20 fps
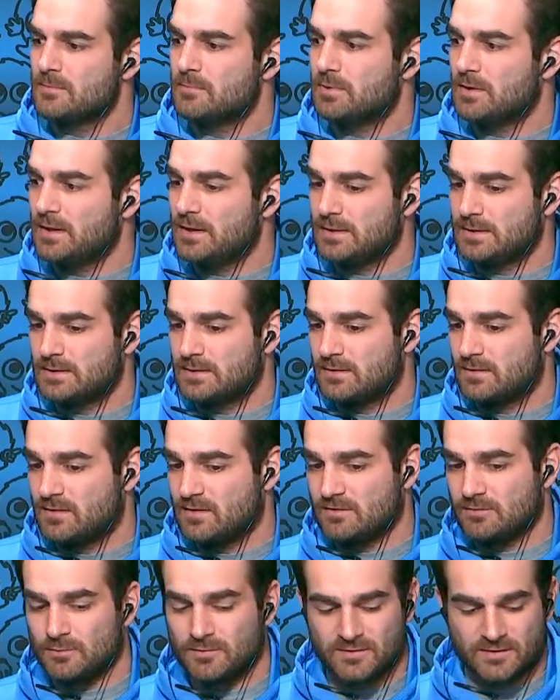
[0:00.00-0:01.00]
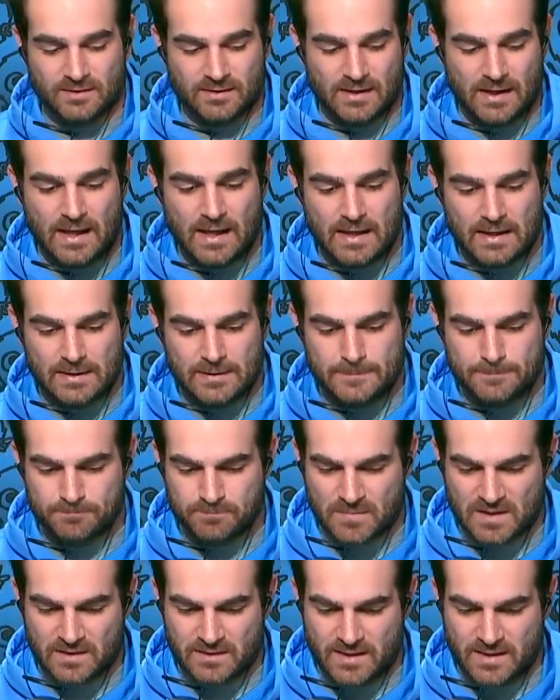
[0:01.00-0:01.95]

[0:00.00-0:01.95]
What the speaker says: But this was a guy